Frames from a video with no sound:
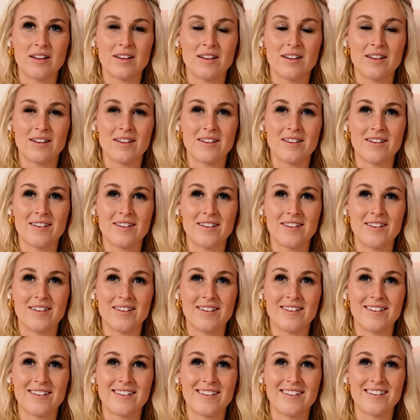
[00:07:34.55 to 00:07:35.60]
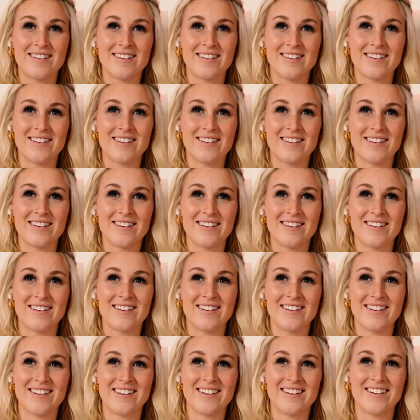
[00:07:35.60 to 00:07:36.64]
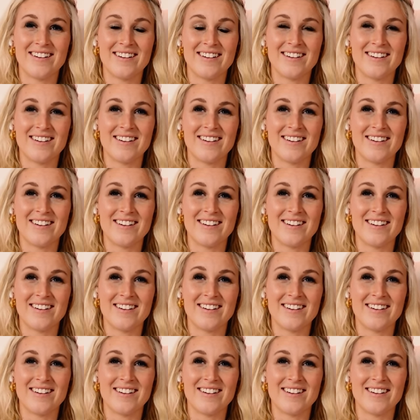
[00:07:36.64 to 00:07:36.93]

[no speech]